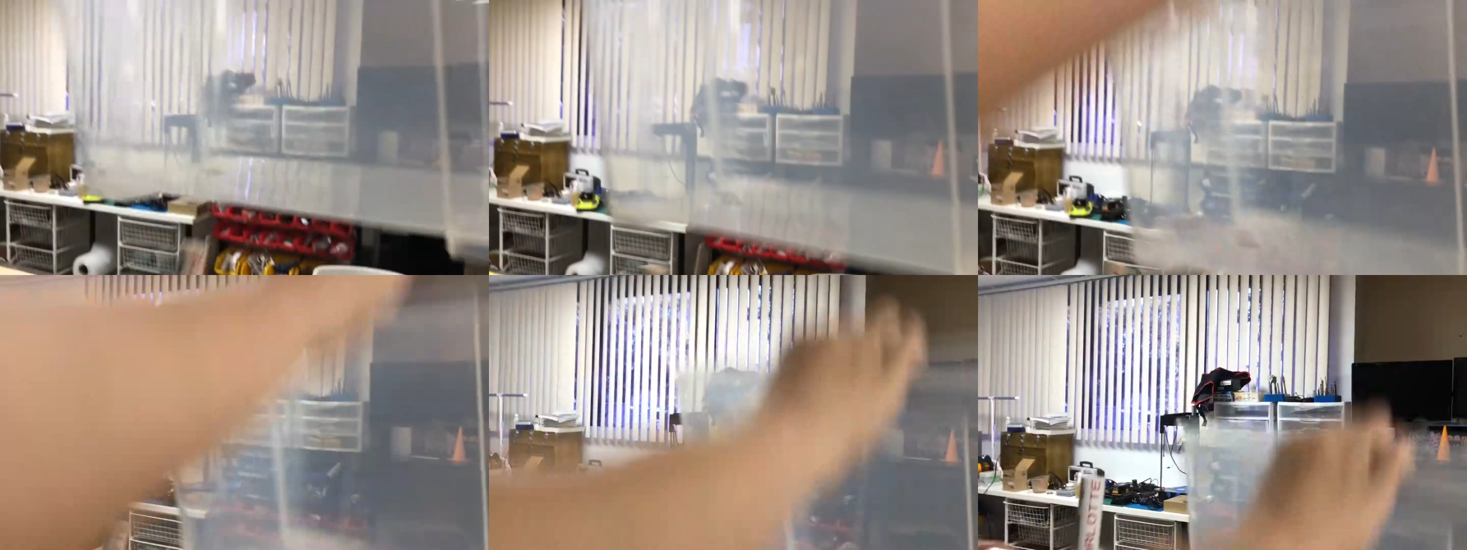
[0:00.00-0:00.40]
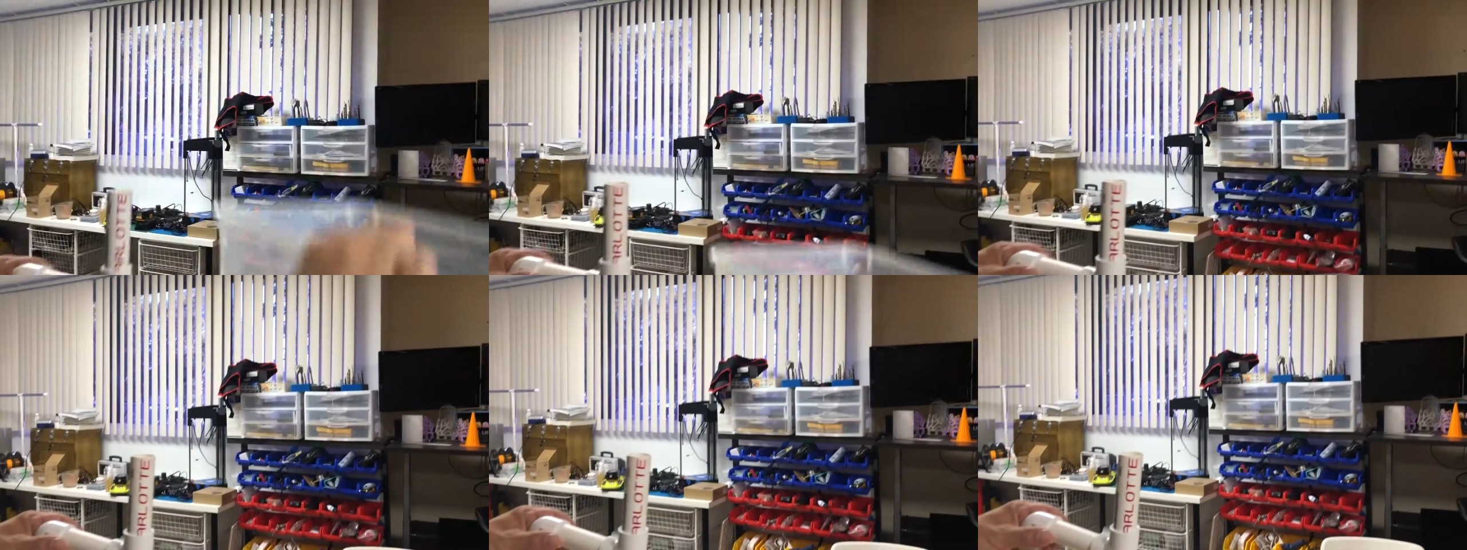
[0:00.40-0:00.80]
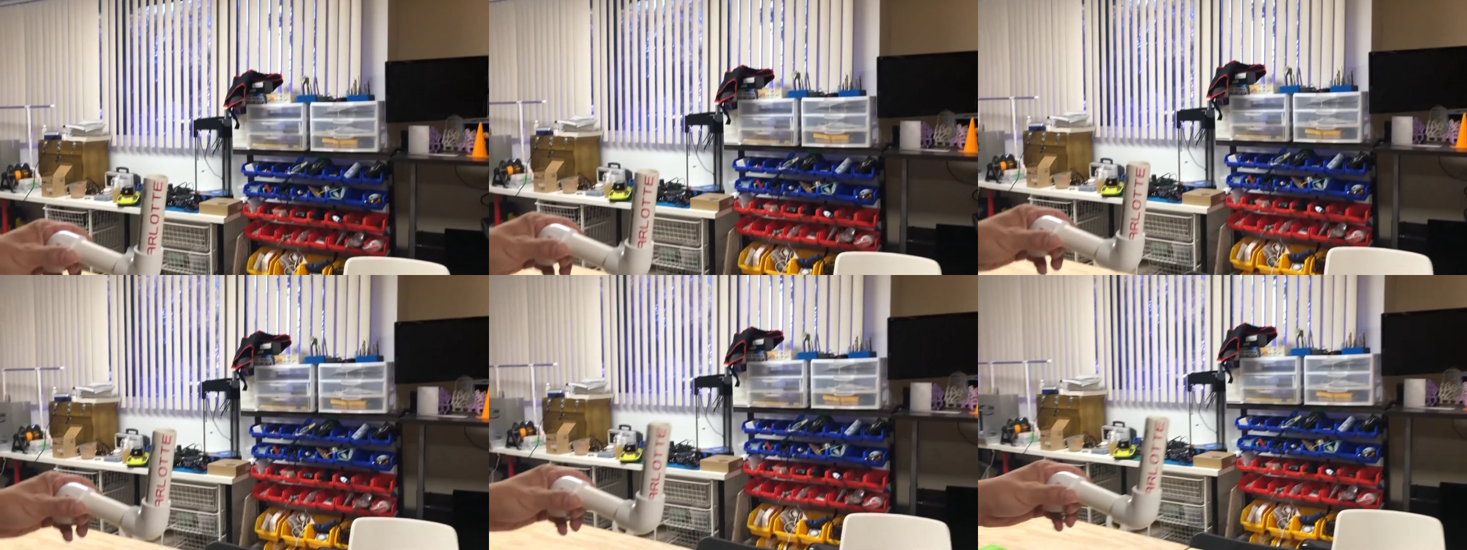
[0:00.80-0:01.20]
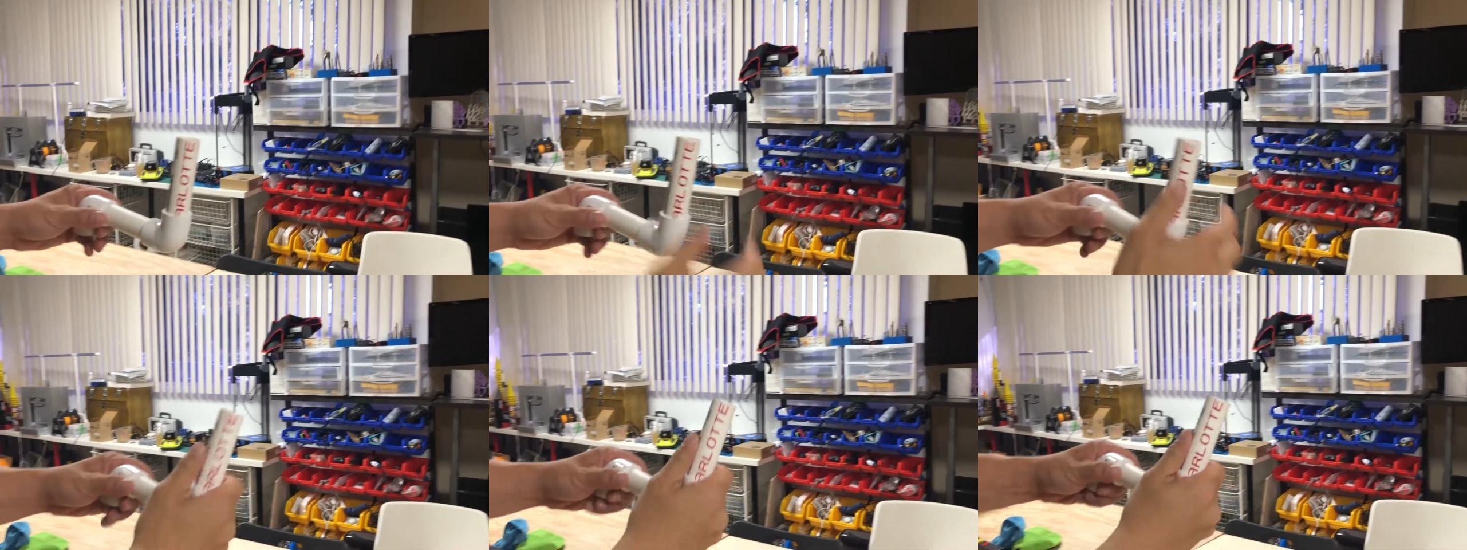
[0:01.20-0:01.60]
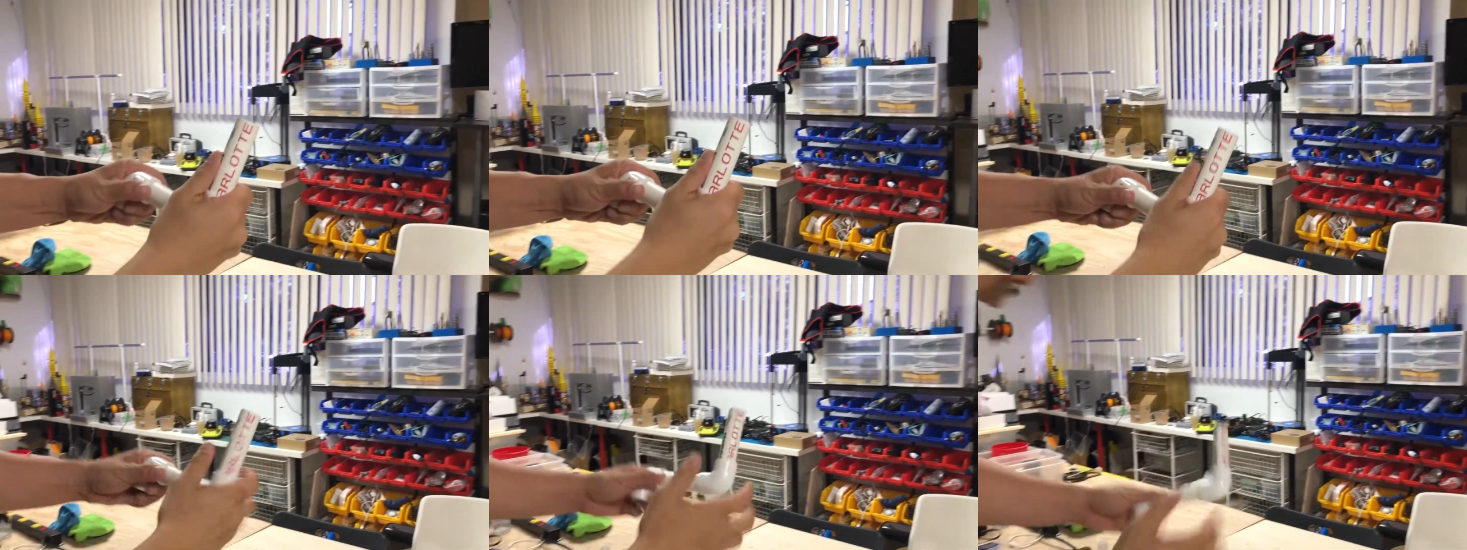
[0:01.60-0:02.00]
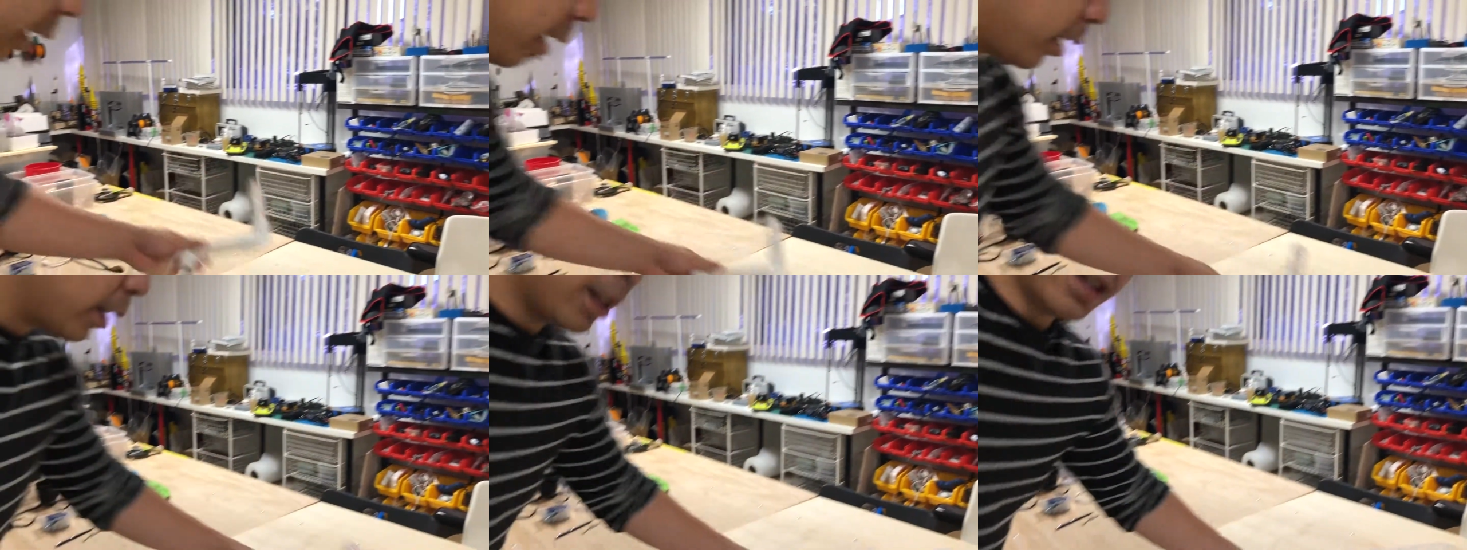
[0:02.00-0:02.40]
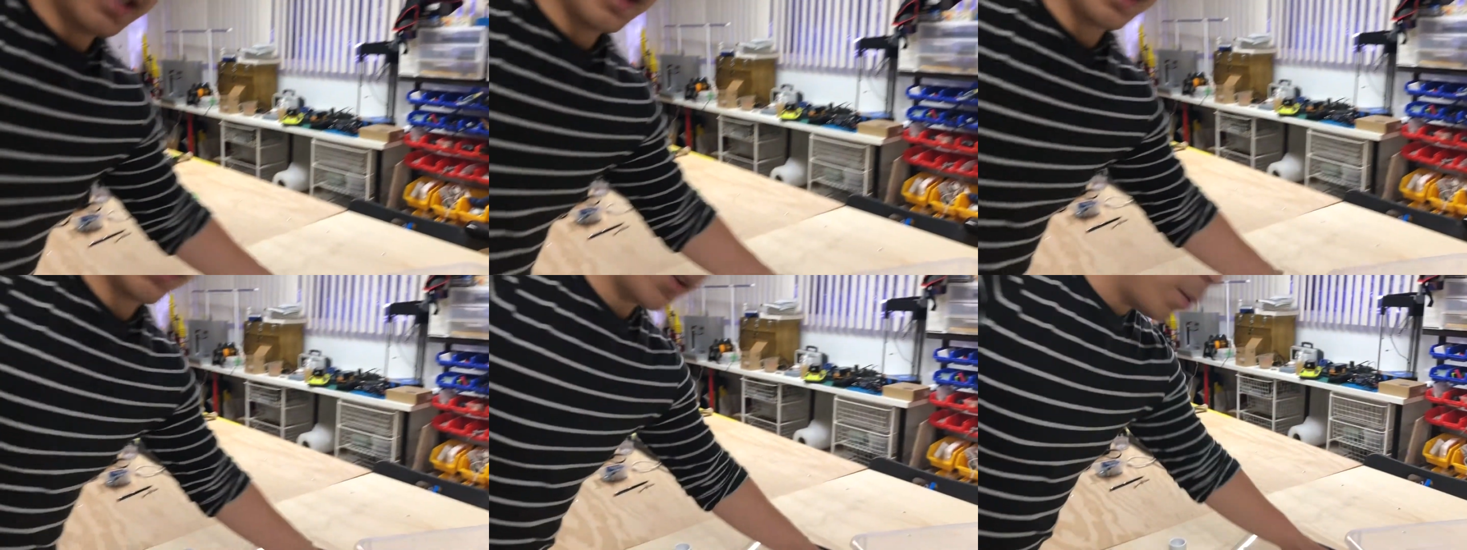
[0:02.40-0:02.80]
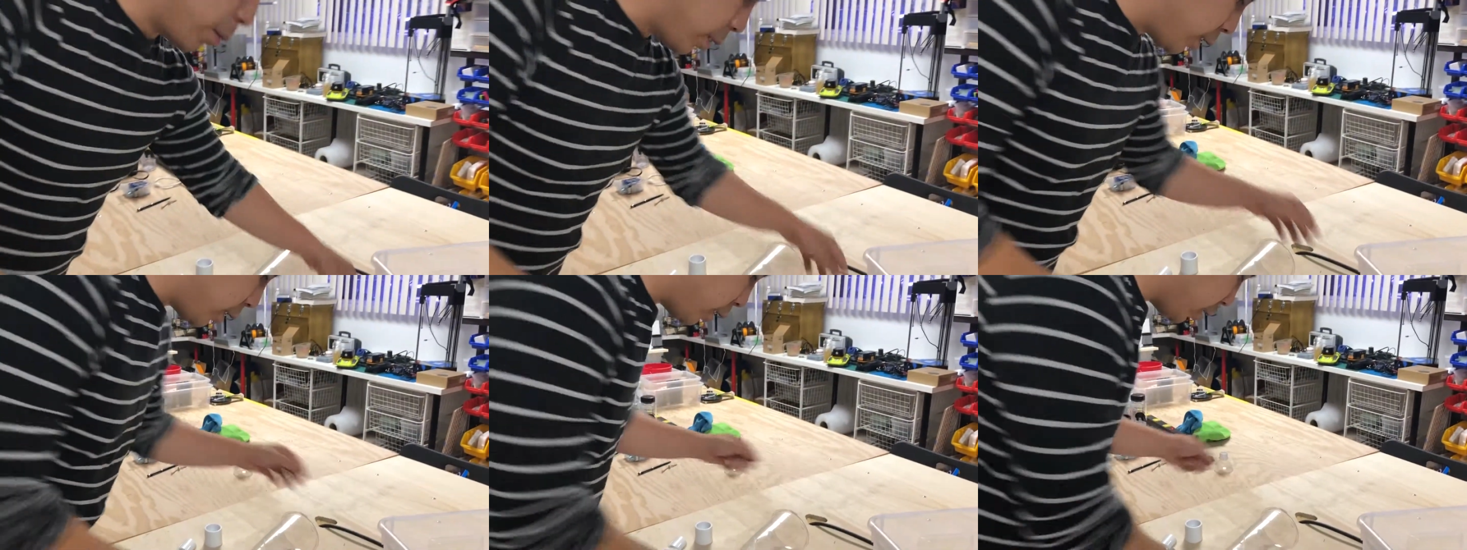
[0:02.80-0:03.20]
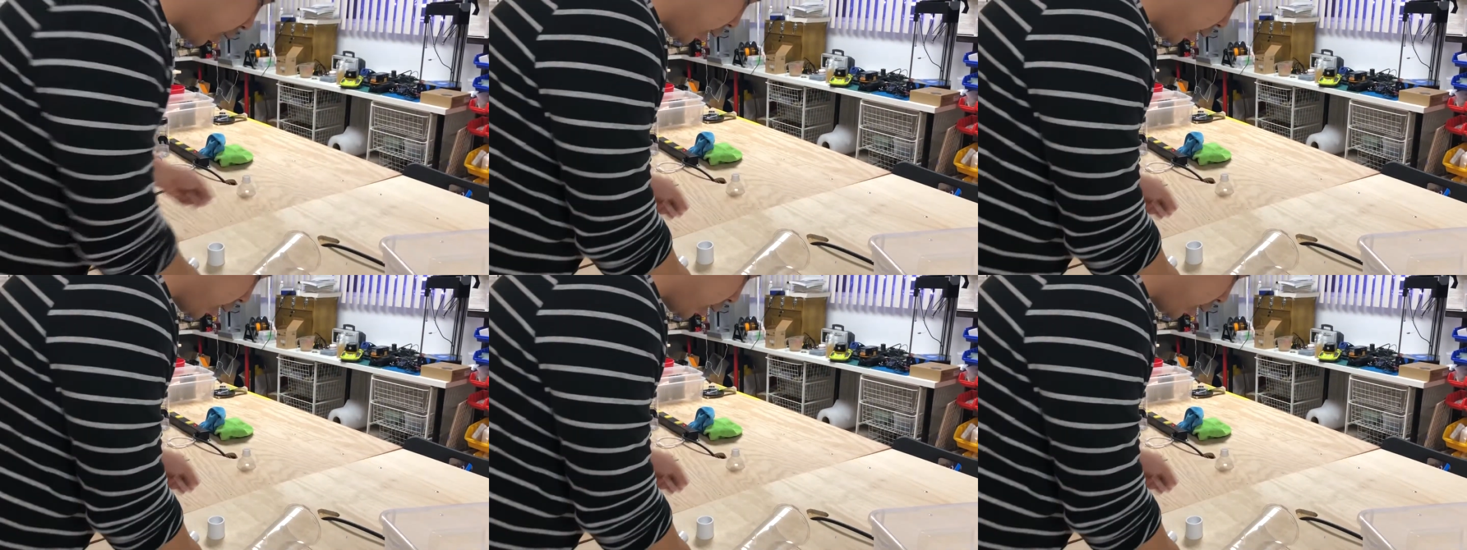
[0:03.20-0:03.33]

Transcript: (no speaker visible)